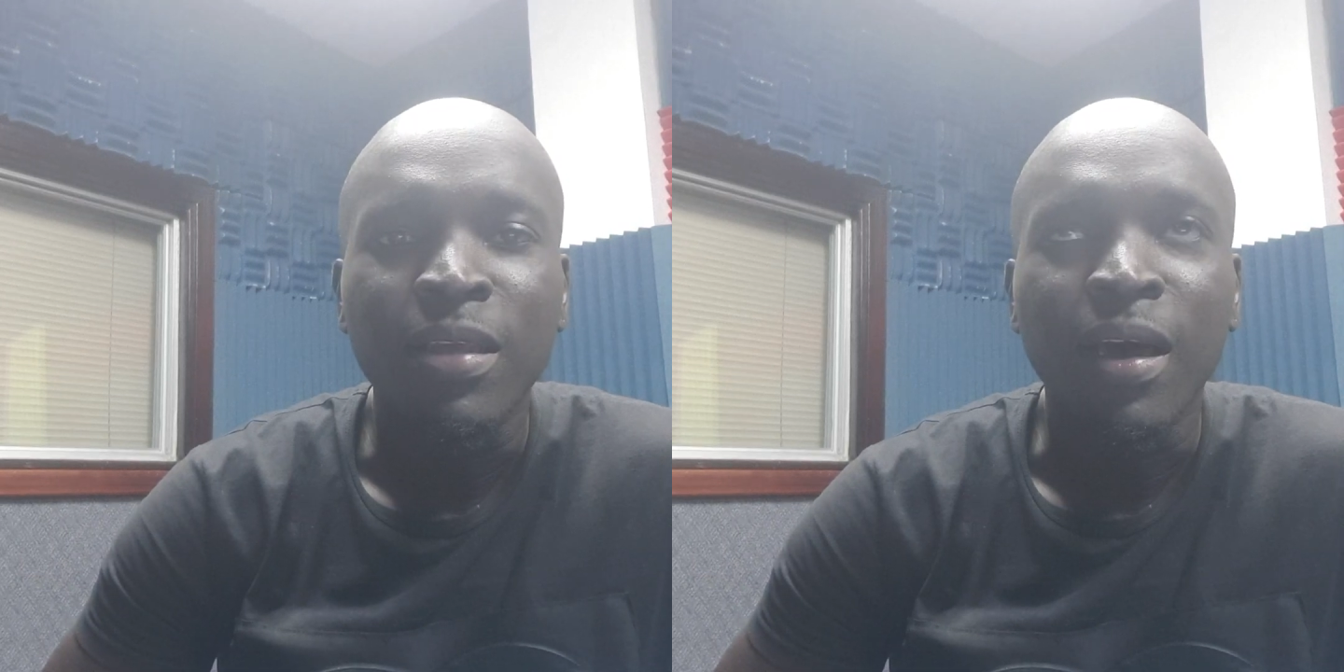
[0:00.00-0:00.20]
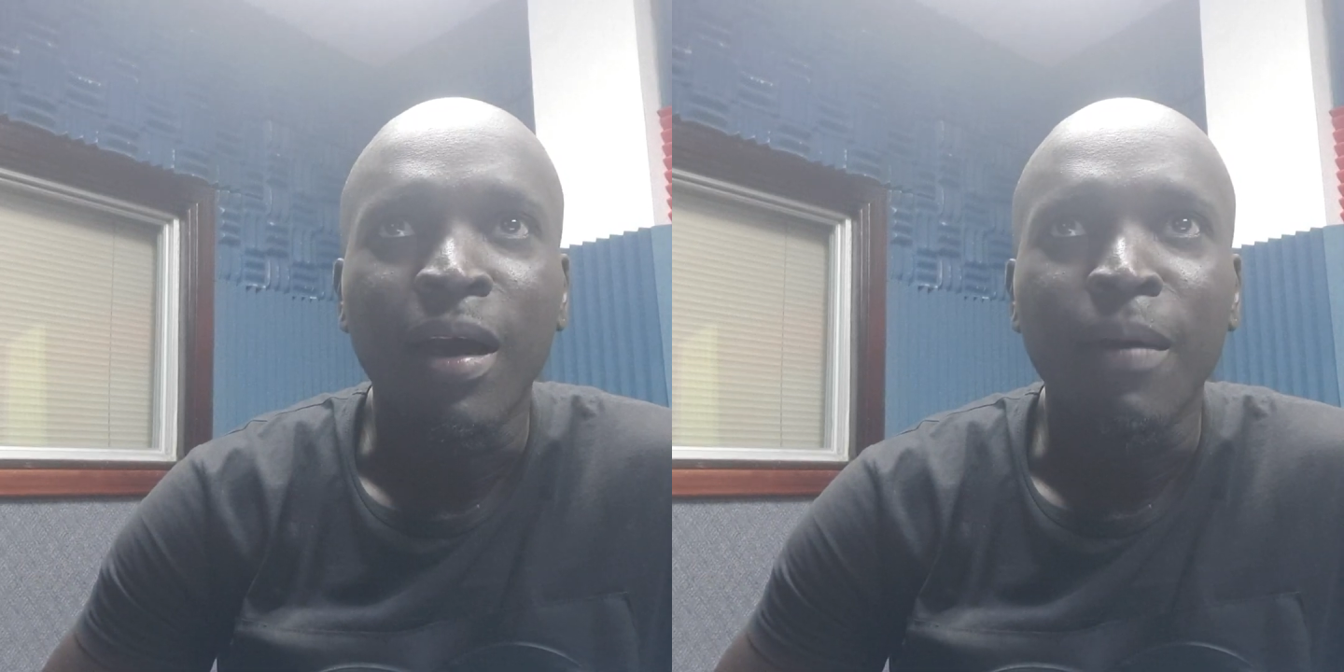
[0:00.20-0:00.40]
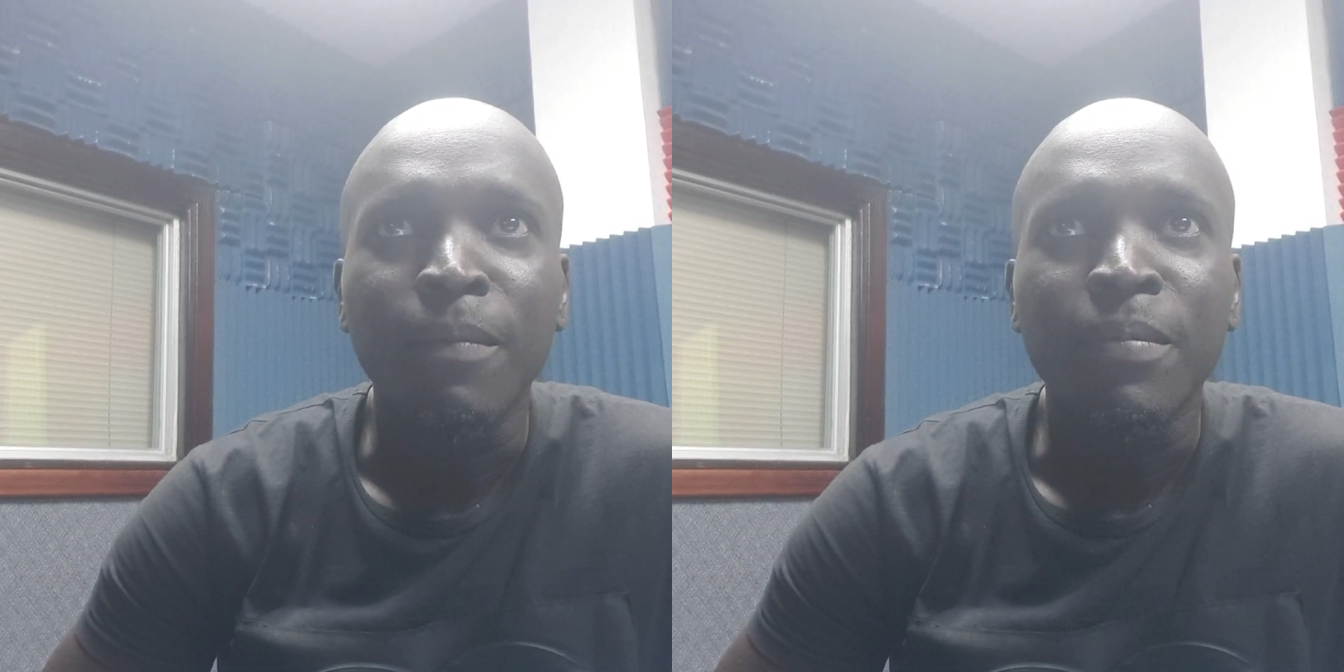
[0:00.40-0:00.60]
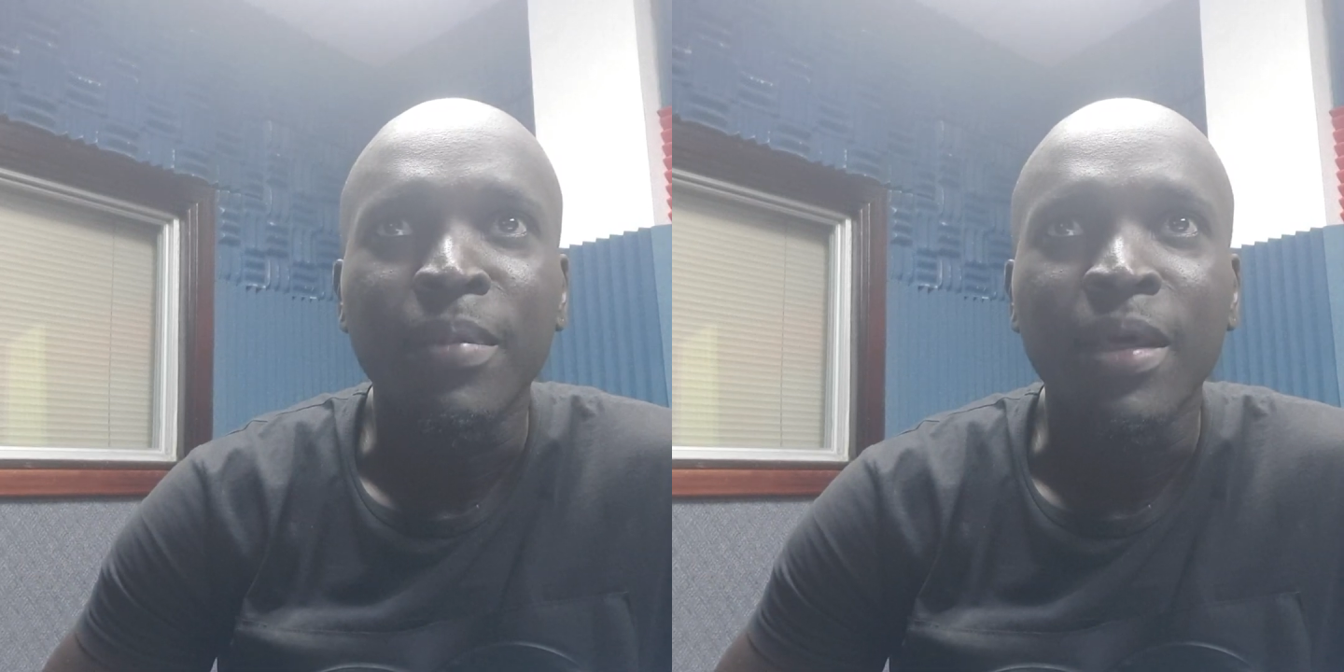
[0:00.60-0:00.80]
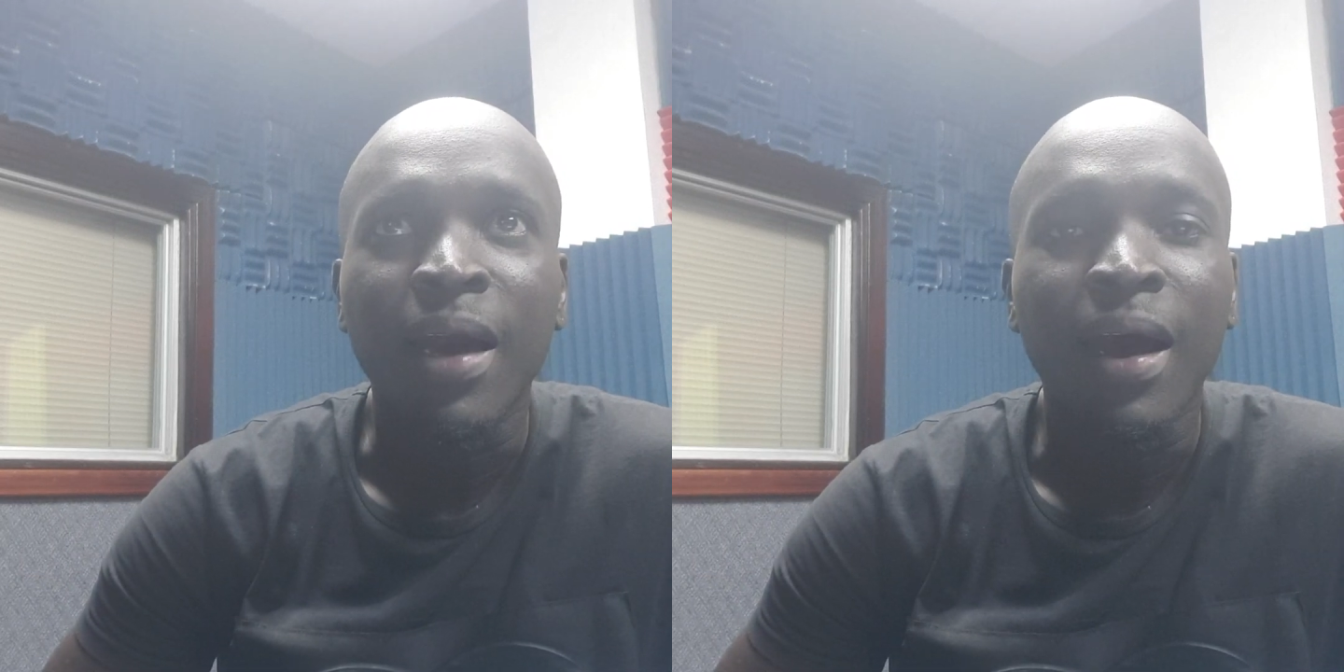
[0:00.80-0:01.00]
Um,
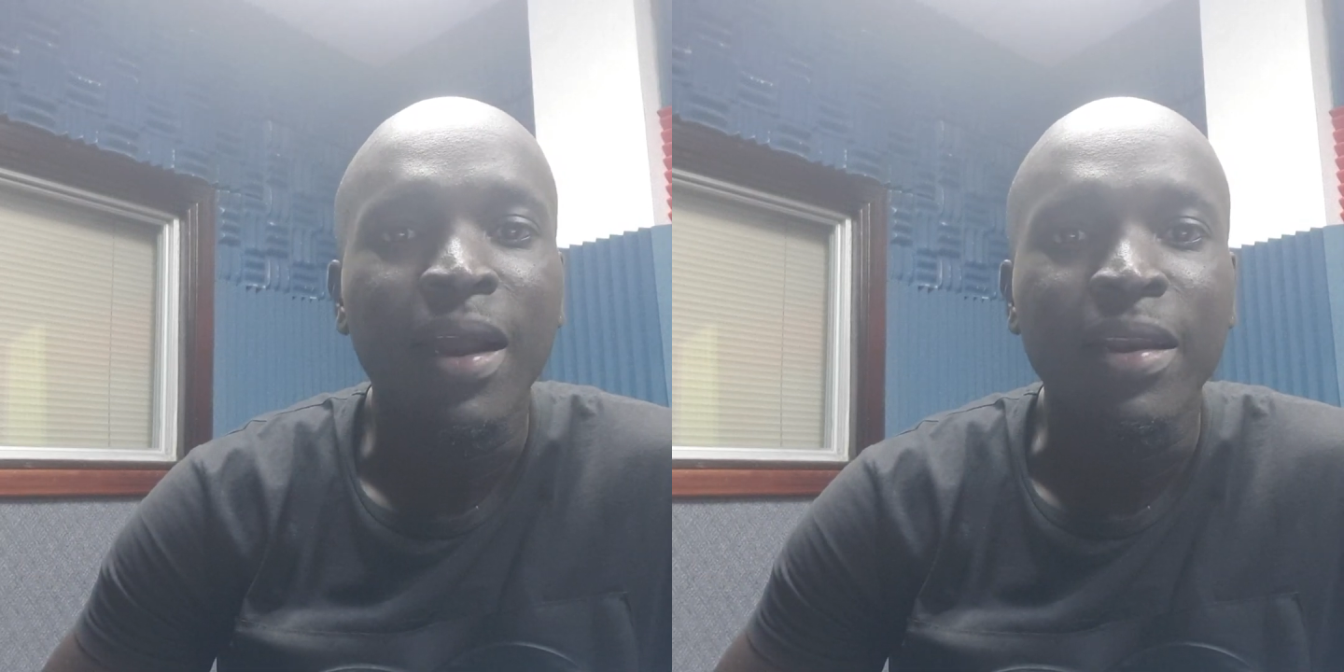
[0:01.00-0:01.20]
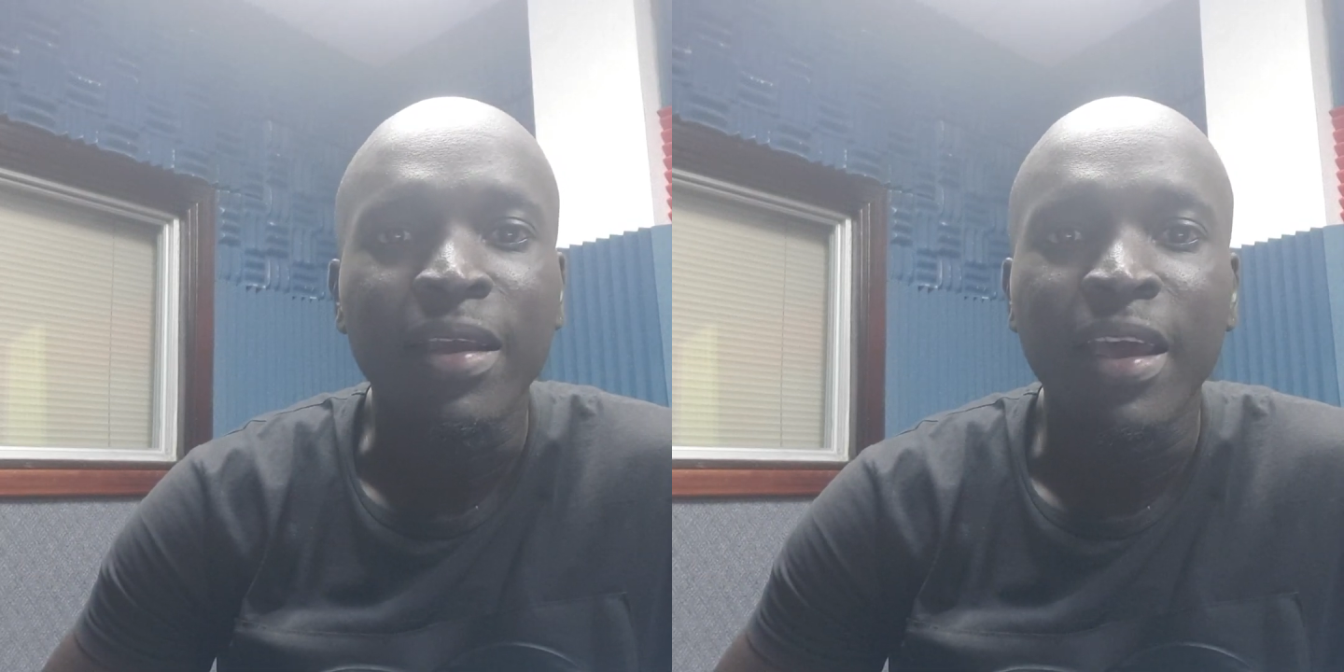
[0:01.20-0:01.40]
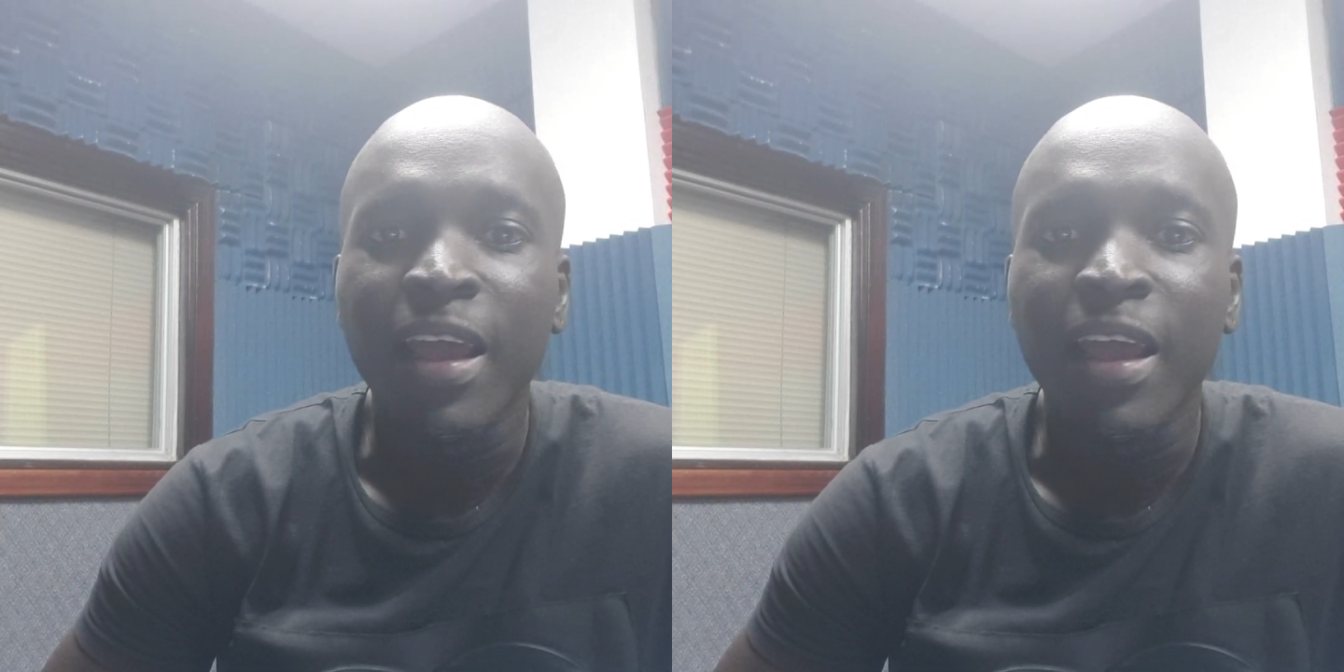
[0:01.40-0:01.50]
they hardly